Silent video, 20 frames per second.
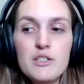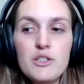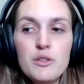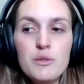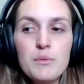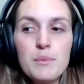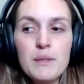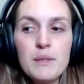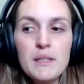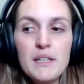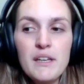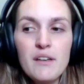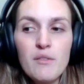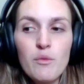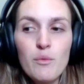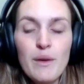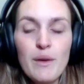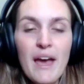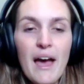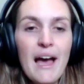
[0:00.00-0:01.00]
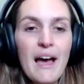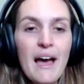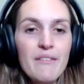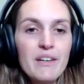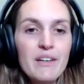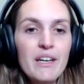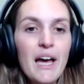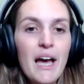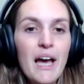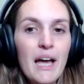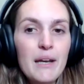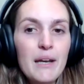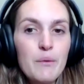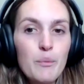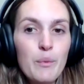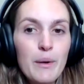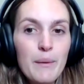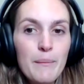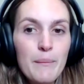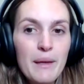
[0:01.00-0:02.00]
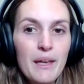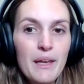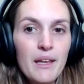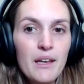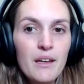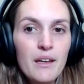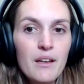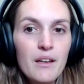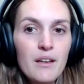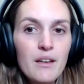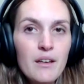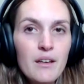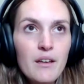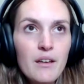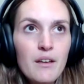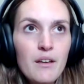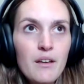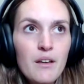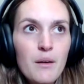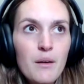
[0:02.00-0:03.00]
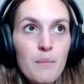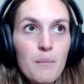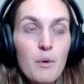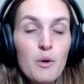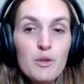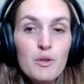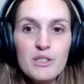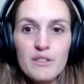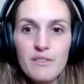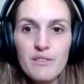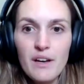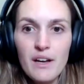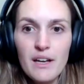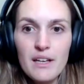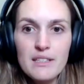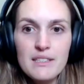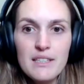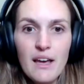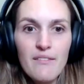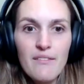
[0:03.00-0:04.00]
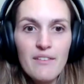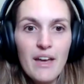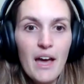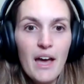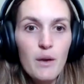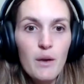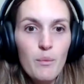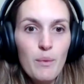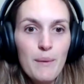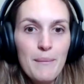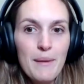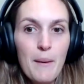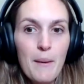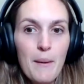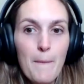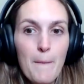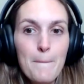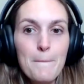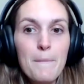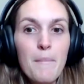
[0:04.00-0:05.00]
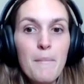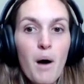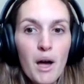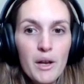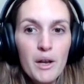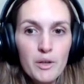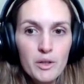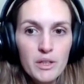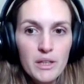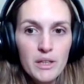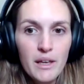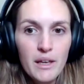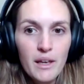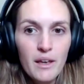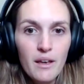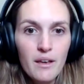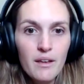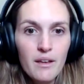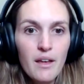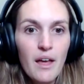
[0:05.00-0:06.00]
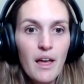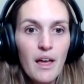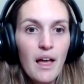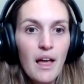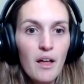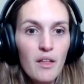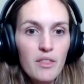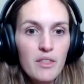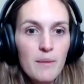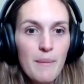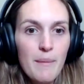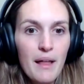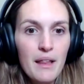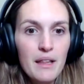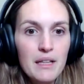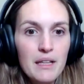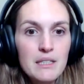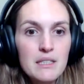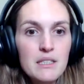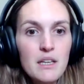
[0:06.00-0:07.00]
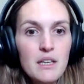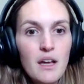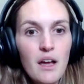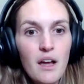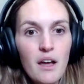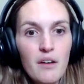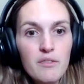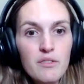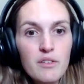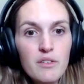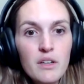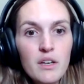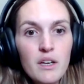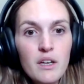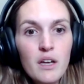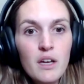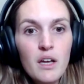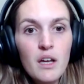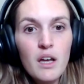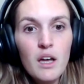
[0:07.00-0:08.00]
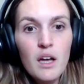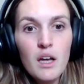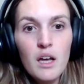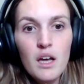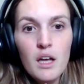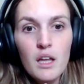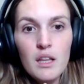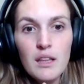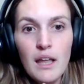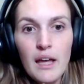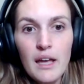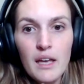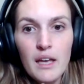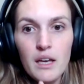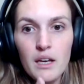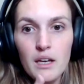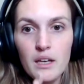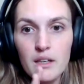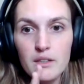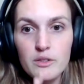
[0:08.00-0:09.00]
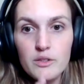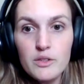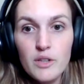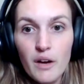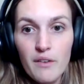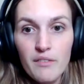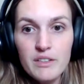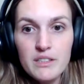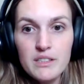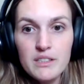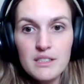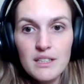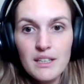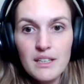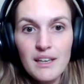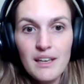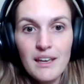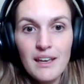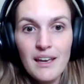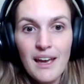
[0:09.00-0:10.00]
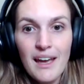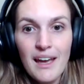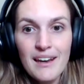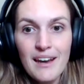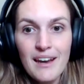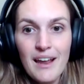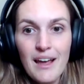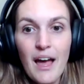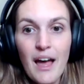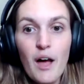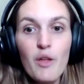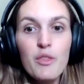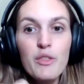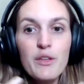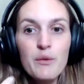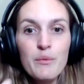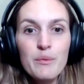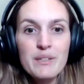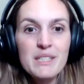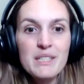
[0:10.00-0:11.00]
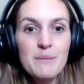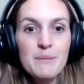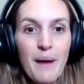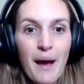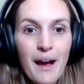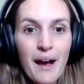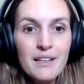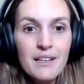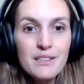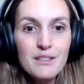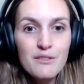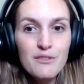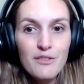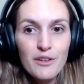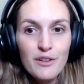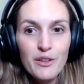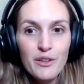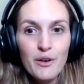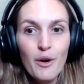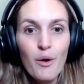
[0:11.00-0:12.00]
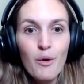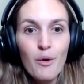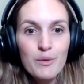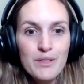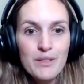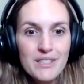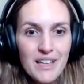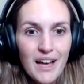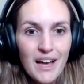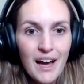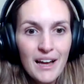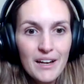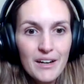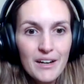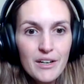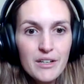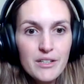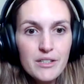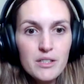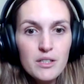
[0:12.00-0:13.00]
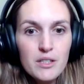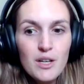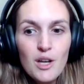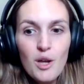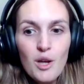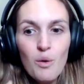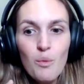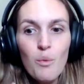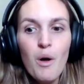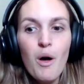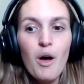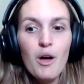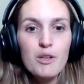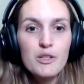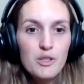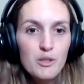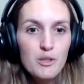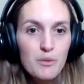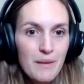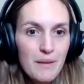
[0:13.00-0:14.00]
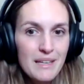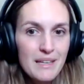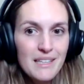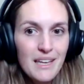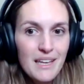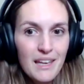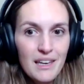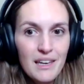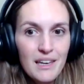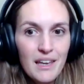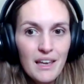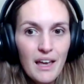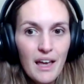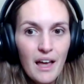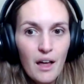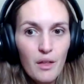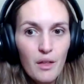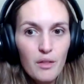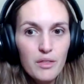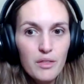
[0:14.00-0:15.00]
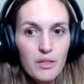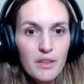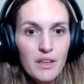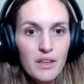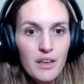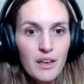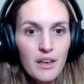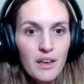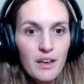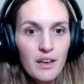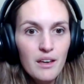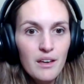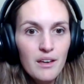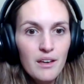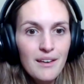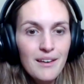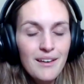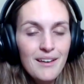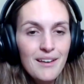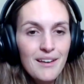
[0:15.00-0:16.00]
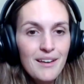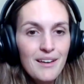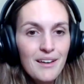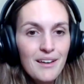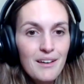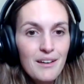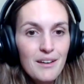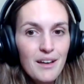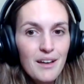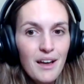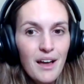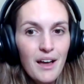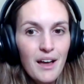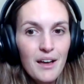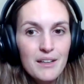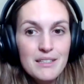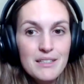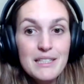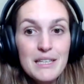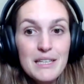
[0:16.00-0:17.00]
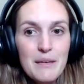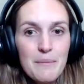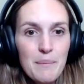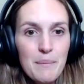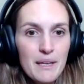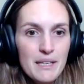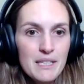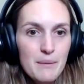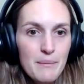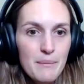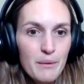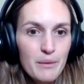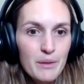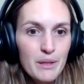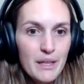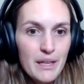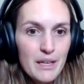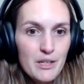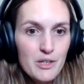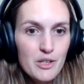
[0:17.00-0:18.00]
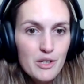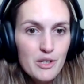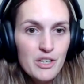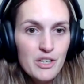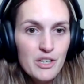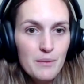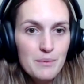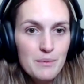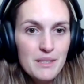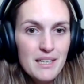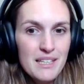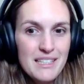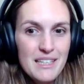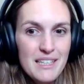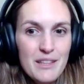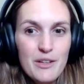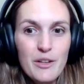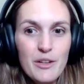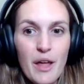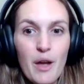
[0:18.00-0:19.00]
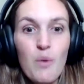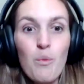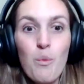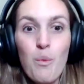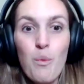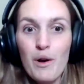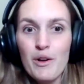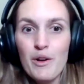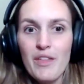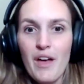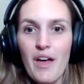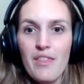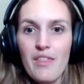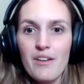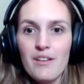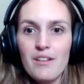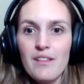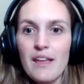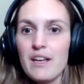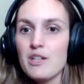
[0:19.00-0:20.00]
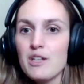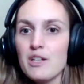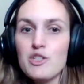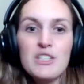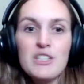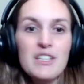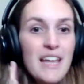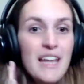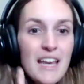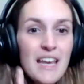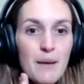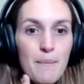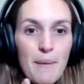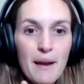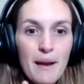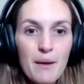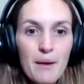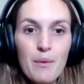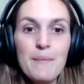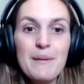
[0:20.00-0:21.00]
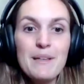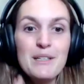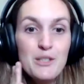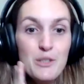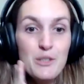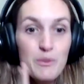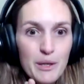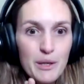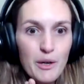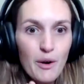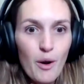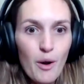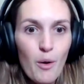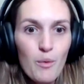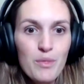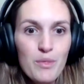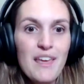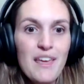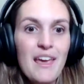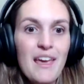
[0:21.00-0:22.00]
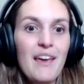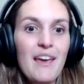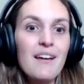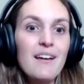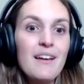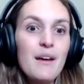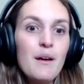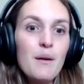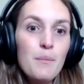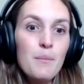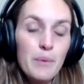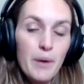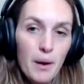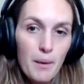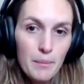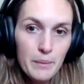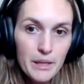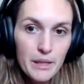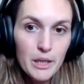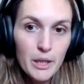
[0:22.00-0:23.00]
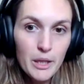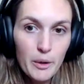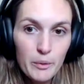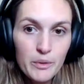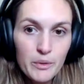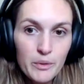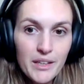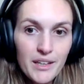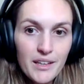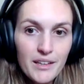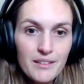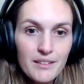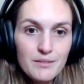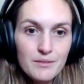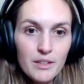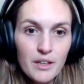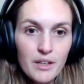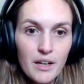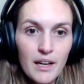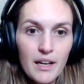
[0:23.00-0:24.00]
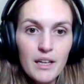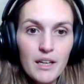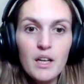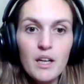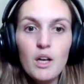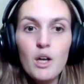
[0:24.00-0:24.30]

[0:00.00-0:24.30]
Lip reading: do believe we haven't had women. Most of us haven't had women modeling a healthy balance of like sovereignty and healthy respect for their own desires while also maintaining healthy deep intimate relationships. It's either like one or the other, like she's an independent woman doing her own thing, probably lonely, right?